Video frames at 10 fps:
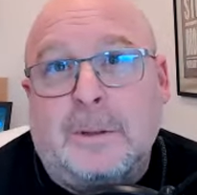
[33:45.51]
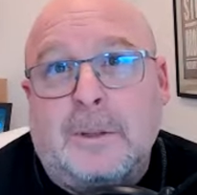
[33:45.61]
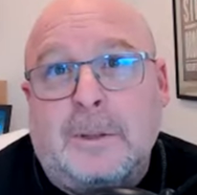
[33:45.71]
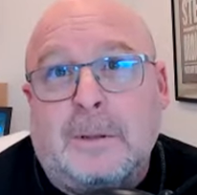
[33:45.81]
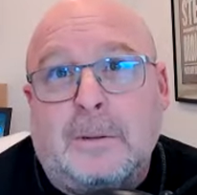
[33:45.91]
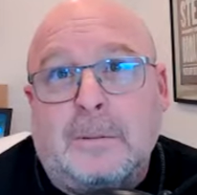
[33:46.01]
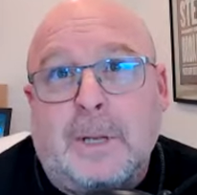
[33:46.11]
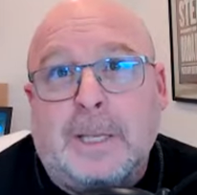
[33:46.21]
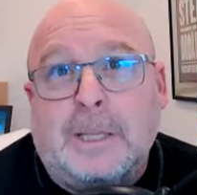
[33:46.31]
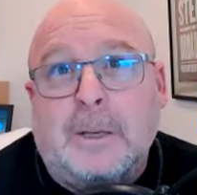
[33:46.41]
Yeah. So
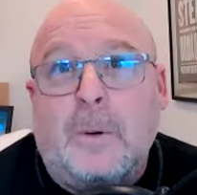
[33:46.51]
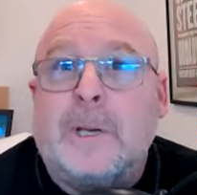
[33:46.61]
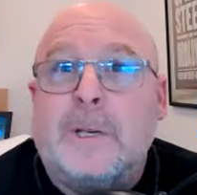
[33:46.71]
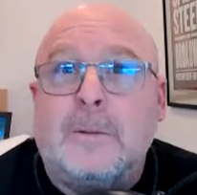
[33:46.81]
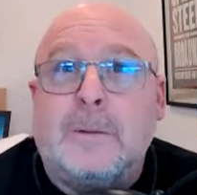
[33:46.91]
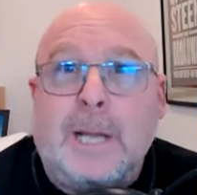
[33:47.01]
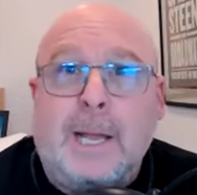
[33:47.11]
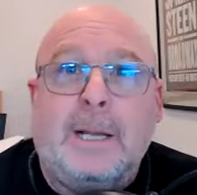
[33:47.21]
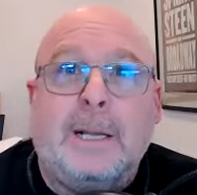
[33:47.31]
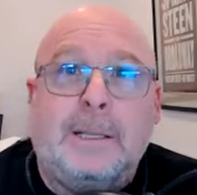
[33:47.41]
it's going to
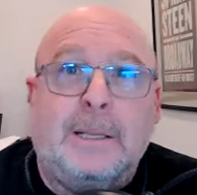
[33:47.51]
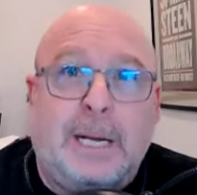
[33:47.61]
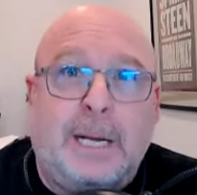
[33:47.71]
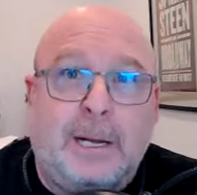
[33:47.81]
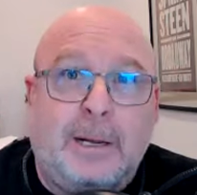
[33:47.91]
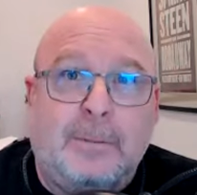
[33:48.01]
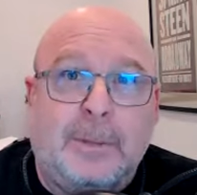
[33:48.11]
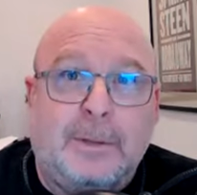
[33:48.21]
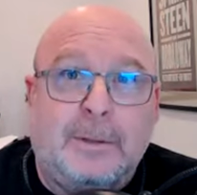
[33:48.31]
take time.